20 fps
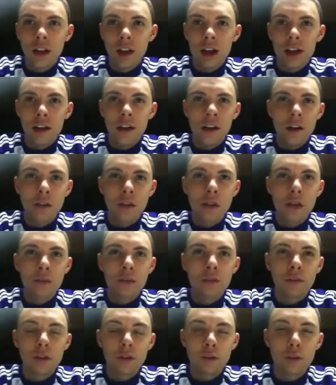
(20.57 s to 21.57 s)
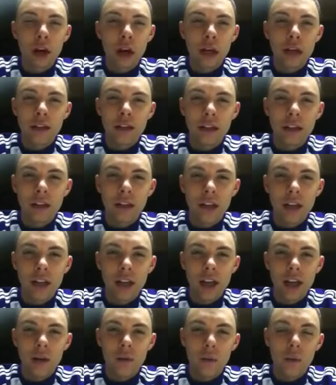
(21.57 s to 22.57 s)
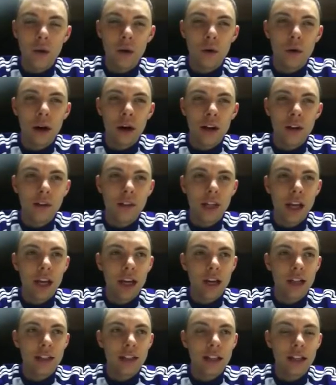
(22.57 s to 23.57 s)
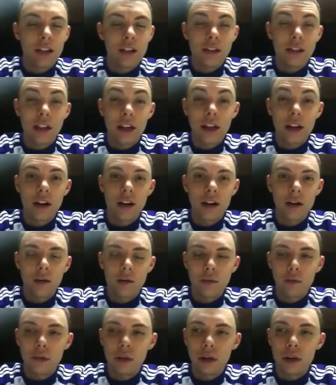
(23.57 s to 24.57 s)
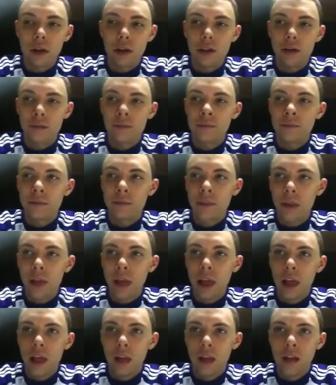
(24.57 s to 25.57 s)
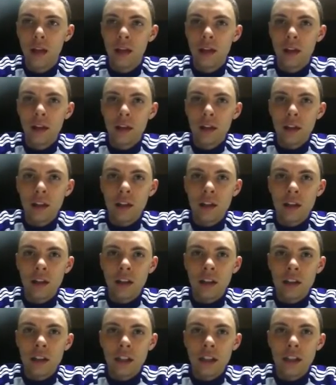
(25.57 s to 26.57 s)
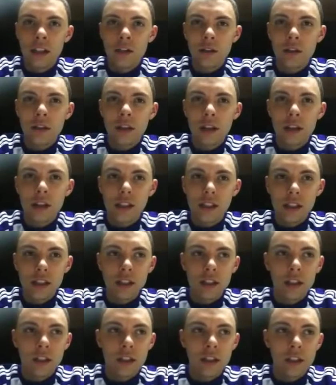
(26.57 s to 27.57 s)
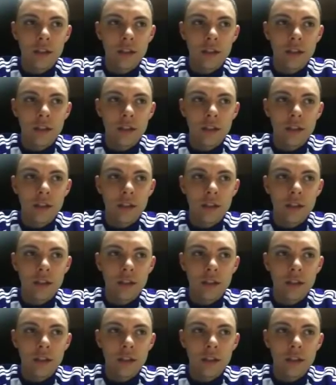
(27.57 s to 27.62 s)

and I know some of you are probably thinking like, well, why are you saying it 10 years later? But just continue to listen.